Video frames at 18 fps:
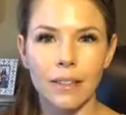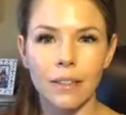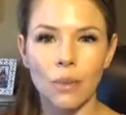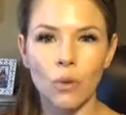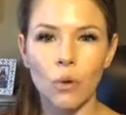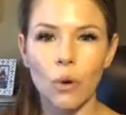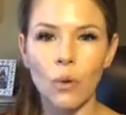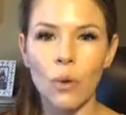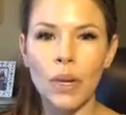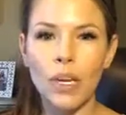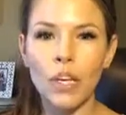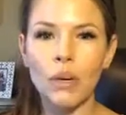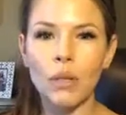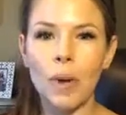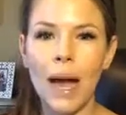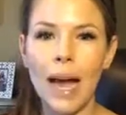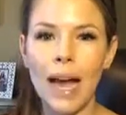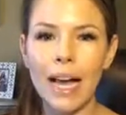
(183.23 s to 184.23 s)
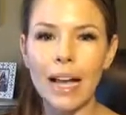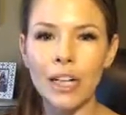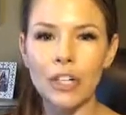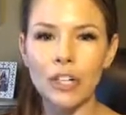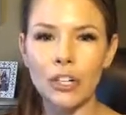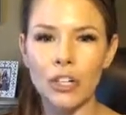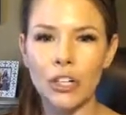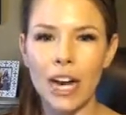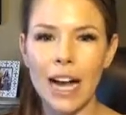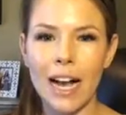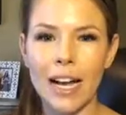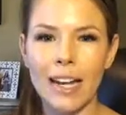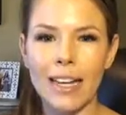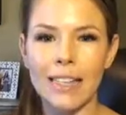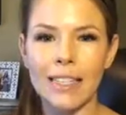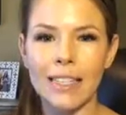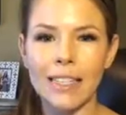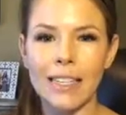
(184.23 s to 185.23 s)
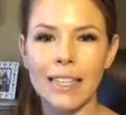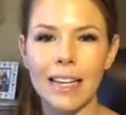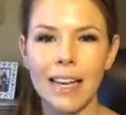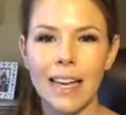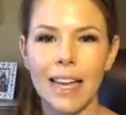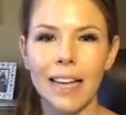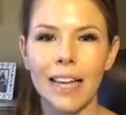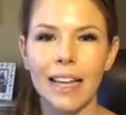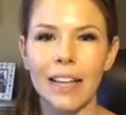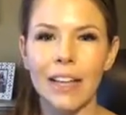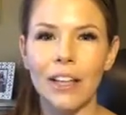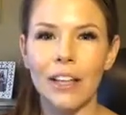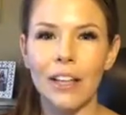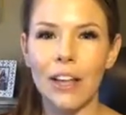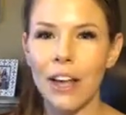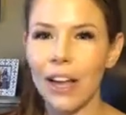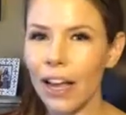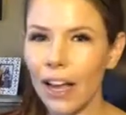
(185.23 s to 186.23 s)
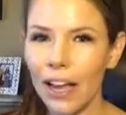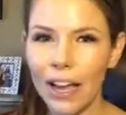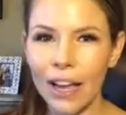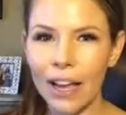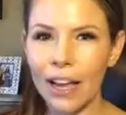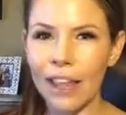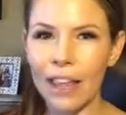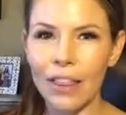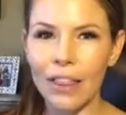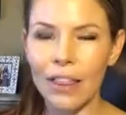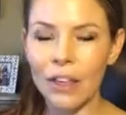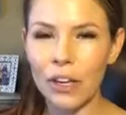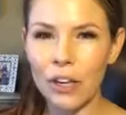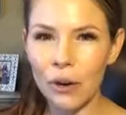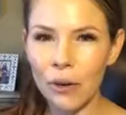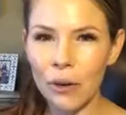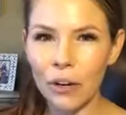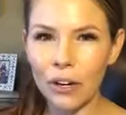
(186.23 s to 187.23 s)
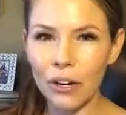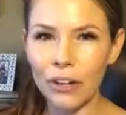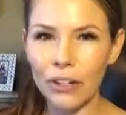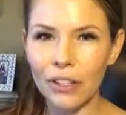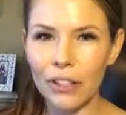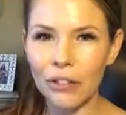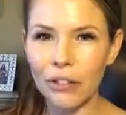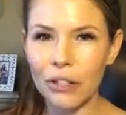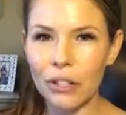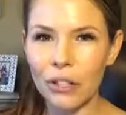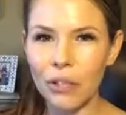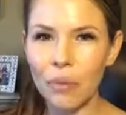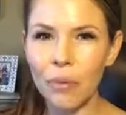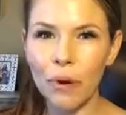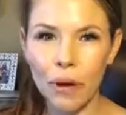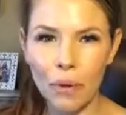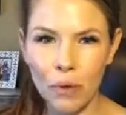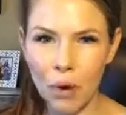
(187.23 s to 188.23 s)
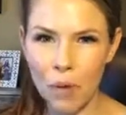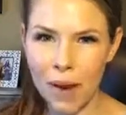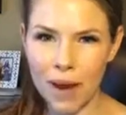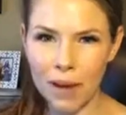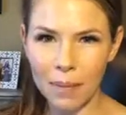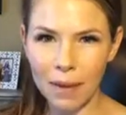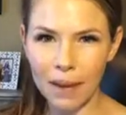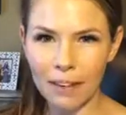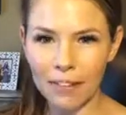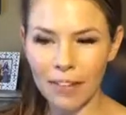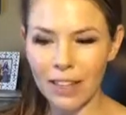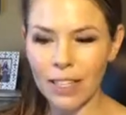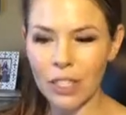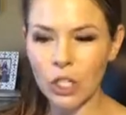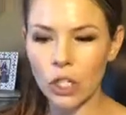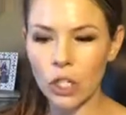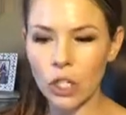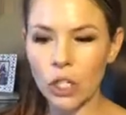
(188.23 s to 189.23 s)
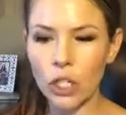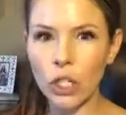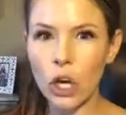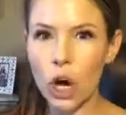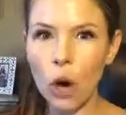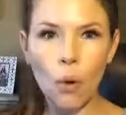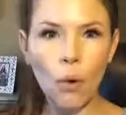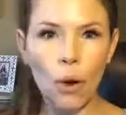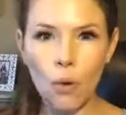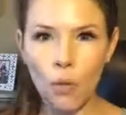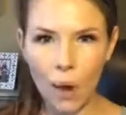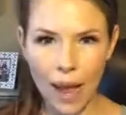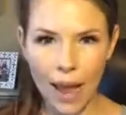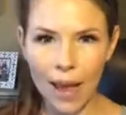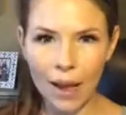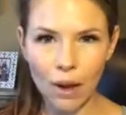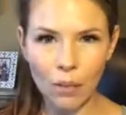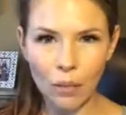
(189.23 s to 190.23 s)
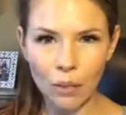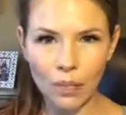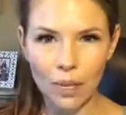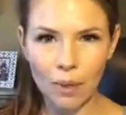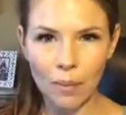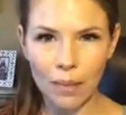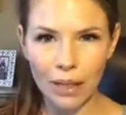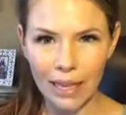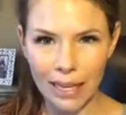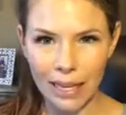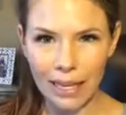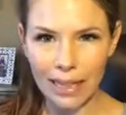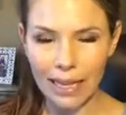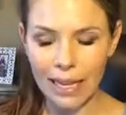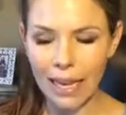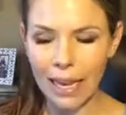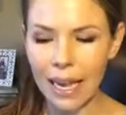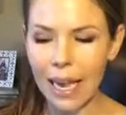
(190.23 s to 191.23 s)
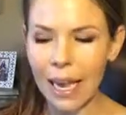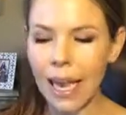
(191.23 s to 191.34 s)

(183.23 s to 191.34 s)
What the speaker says: Well, when you pasteurize the yogurt, there's the pre and probiotic benefits go away almost completely.